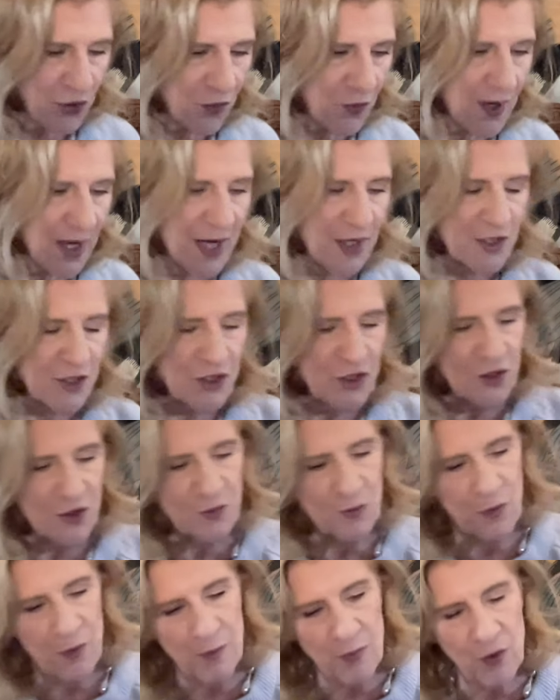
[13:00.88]
grounded, you
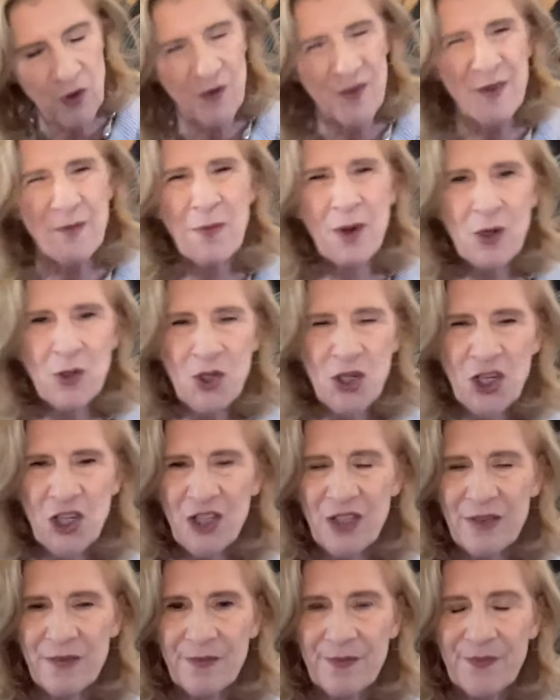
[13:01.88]
remove
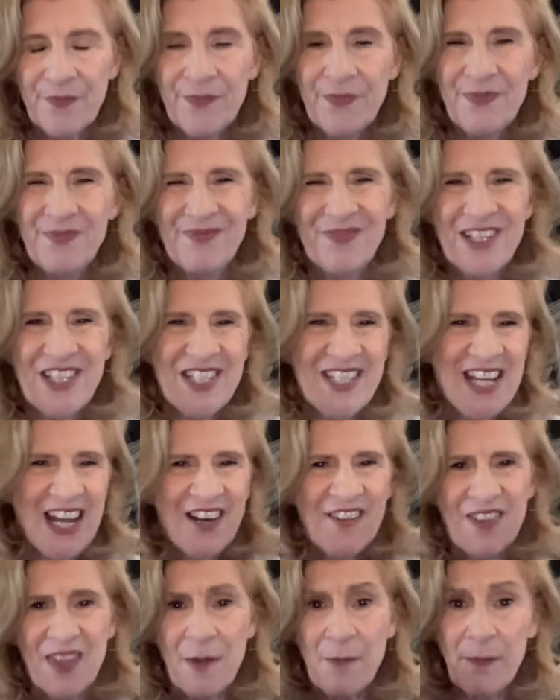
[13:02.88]
emotion. There's none
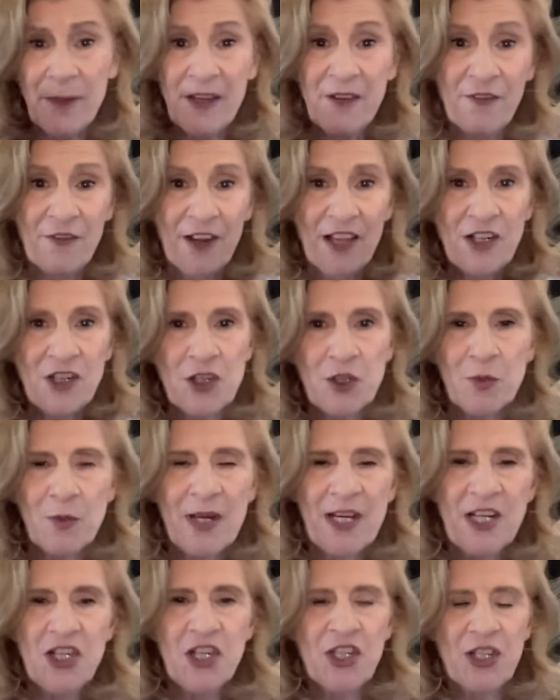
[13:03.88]
of that big
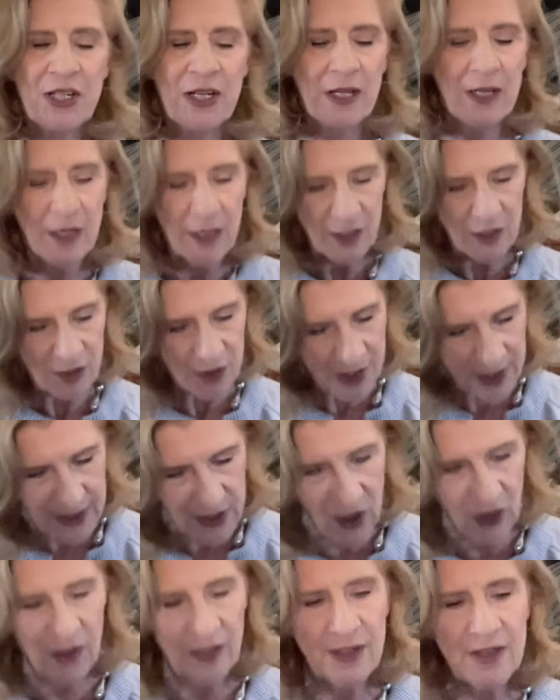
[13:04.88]
fluctuation. You're
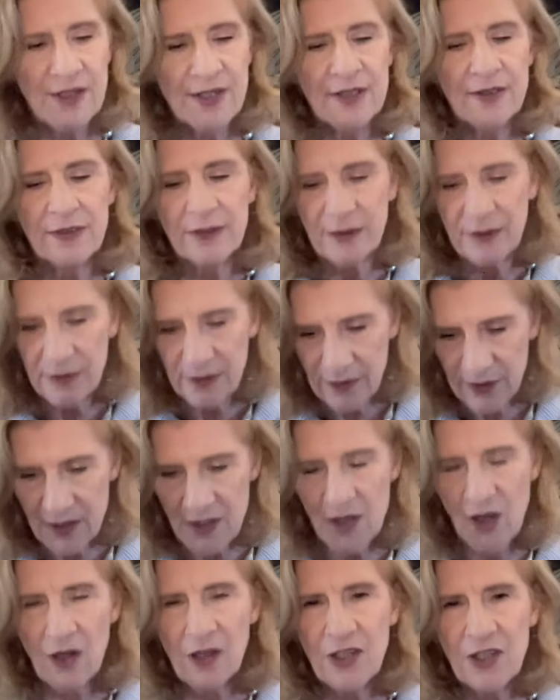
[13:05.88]
solid.
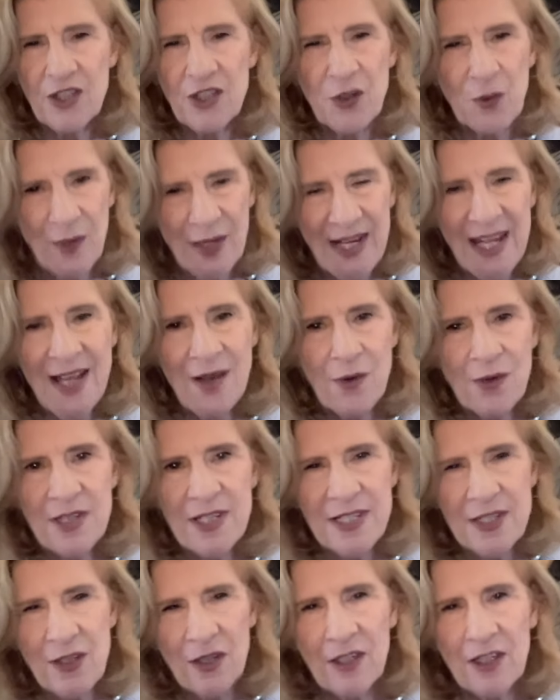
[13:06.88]
Solid. You are now on
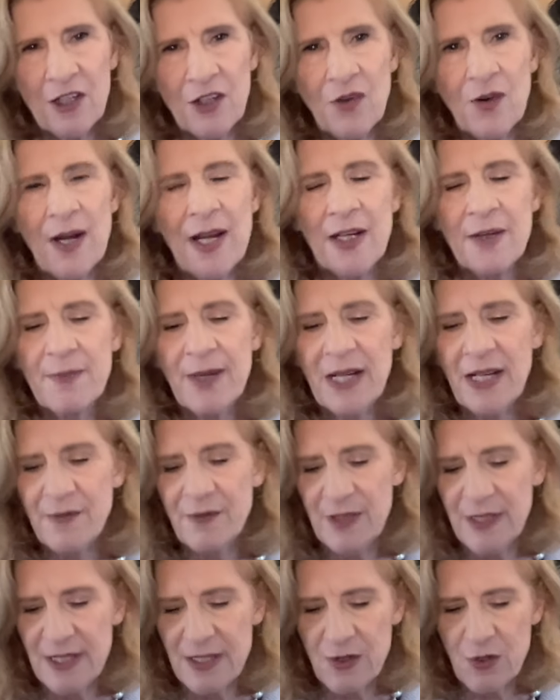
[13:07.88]
solid ground, my
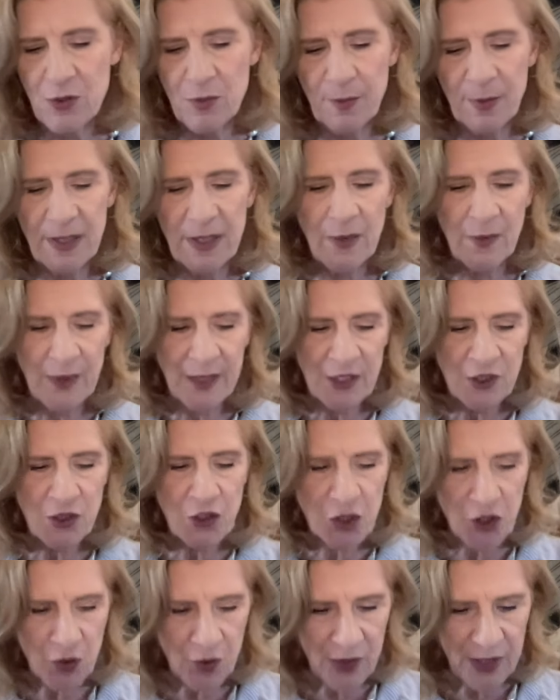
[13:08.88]
lovely Scorpio.
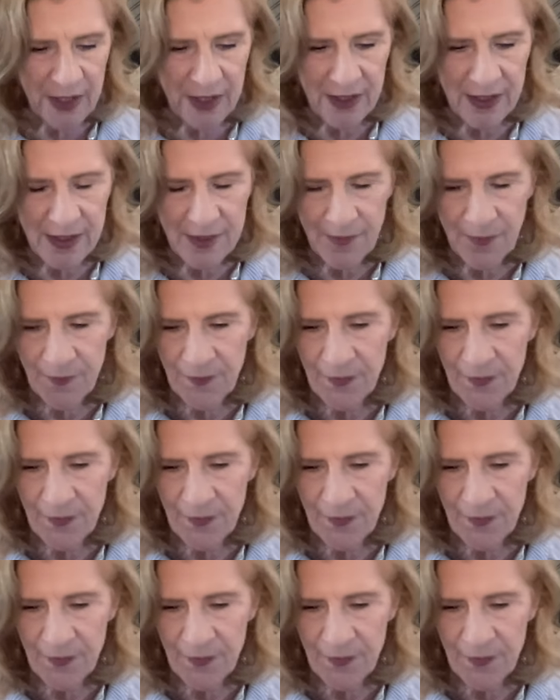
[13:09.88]
Enjoy it.